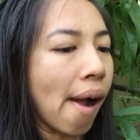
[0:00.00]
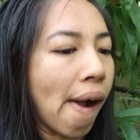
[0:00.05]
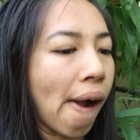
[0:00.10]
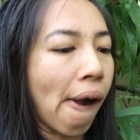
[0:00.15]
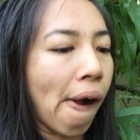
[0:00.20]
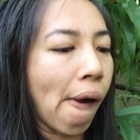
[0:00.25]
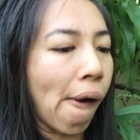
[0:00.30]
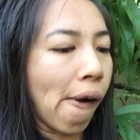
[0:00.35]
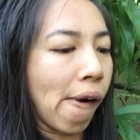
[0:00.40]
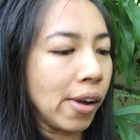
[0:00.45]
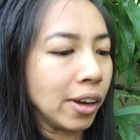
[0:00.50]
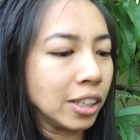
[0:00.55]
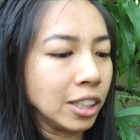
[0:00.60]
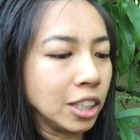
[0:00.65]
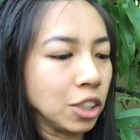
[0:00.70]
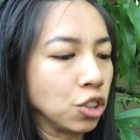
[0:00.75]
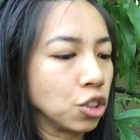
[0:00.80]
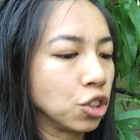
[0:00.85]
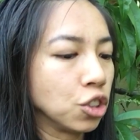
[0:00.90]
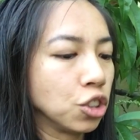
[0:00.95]
Oh,
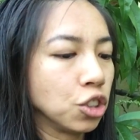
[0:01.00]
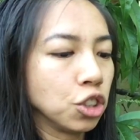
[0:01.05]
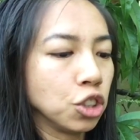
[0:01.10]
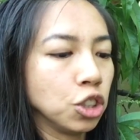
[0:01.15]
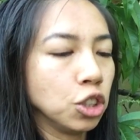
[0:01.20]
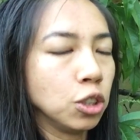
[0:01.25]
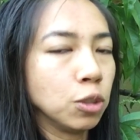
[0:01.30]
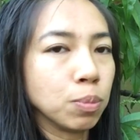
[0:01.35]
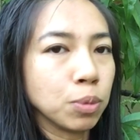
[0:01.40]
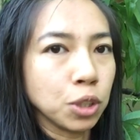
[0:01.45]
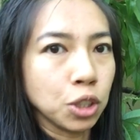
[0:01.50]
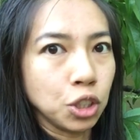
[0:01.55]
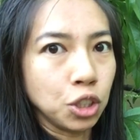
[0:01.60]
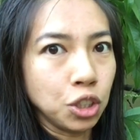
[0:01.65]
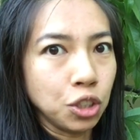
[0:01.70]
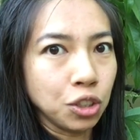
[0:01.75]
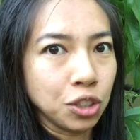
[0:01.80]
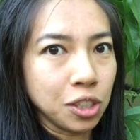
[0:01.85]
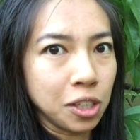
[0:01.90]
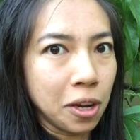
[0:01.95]
it's super
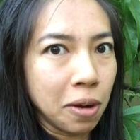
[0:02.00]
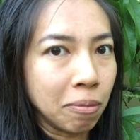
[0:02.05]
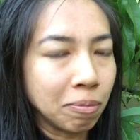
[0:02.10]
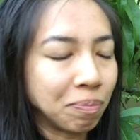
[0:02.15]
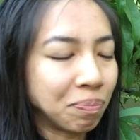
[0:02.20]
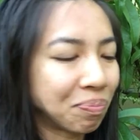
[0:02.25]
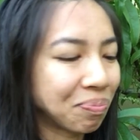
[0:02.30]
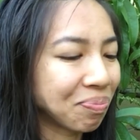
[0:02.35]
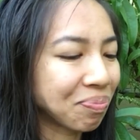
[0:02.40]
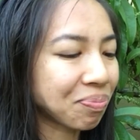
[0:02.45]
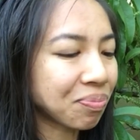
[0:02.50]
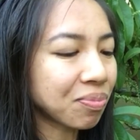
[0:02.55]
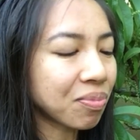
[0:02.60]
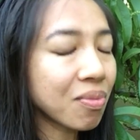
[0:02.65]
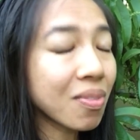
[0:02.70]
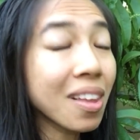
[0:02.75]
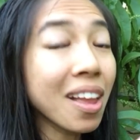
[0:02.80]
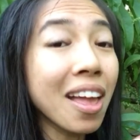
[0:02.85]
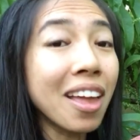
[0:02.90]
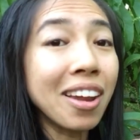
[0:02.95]
juicy.
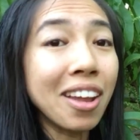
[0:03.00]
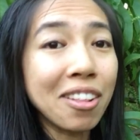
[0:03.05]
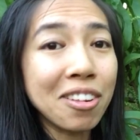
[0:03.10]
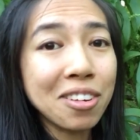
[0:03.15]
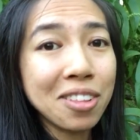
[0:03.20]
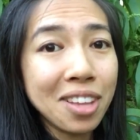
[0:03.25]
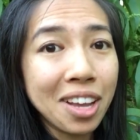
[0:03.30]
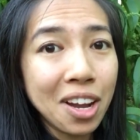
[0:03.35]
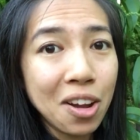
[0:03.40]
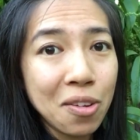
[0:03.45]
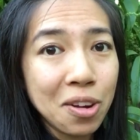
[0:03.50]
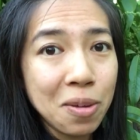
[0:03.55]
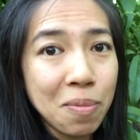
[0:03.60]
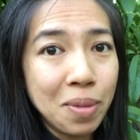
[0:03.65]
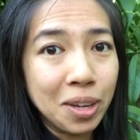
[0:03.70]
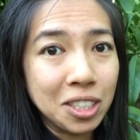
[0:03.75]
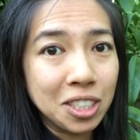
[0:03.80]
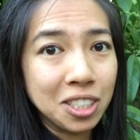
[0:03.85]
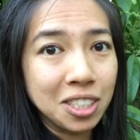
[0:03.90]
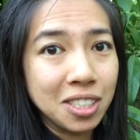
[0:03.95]
Another thing I want to
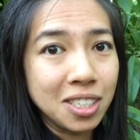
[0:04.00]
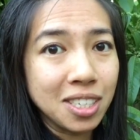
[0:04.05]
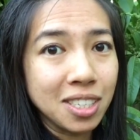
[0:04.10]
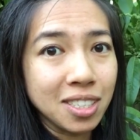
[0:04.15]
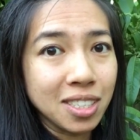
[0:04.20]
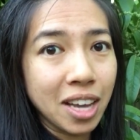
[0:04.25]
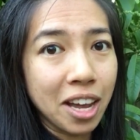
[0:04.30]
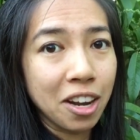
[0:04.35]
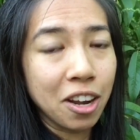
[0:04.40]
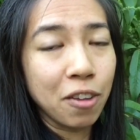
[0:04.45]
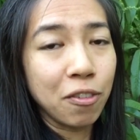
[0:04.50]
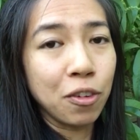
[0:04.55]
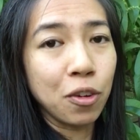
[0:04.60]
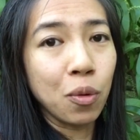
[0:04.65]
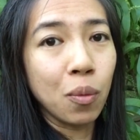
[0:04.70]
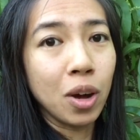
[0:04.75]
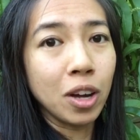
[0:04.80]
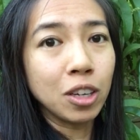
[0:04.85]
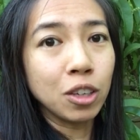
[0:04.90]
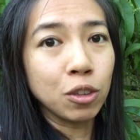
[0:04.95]
mention is that if
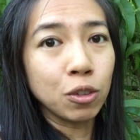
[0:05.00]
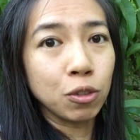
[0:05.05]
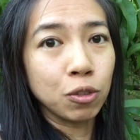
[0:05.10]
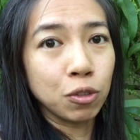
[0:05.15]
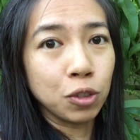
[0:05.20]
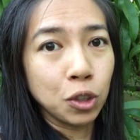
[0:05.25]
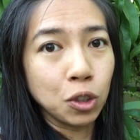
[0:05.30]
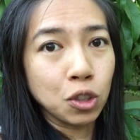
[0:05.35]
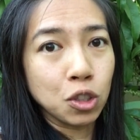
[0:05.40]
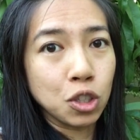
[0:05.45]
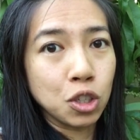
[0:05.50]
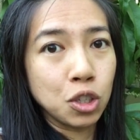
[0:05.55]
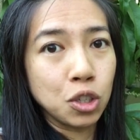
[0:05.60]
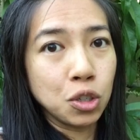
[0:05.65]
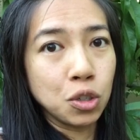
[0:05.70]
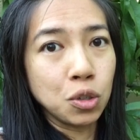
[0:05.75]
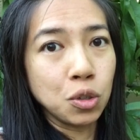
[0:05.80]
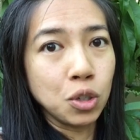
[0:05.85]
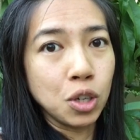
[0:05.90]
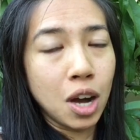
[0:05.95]
you want your fruits
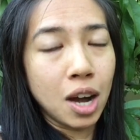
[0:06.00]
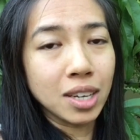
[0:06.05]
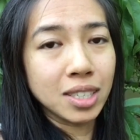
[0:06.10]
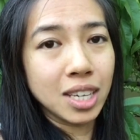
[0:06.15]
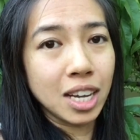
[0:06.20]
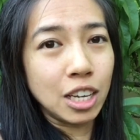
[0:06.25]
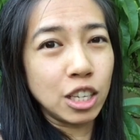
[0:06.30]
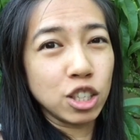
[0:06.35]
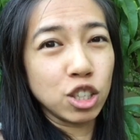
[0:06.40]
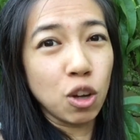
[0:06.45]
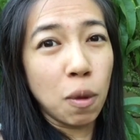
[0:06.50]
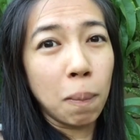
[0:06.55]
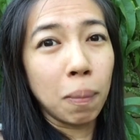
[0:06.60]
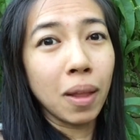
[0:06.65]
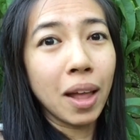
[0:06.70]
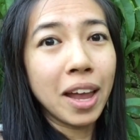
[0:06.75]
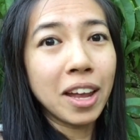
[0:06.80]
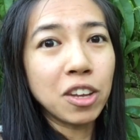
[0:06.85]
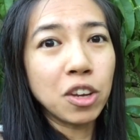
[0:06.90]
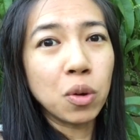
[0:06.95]
to not taste so
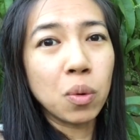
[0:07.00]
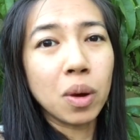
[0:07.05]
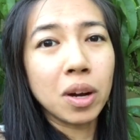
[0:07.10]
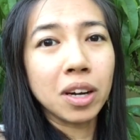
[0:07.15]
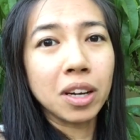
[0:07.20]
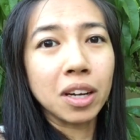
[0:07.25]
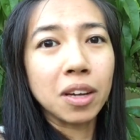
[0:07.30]
bland, you want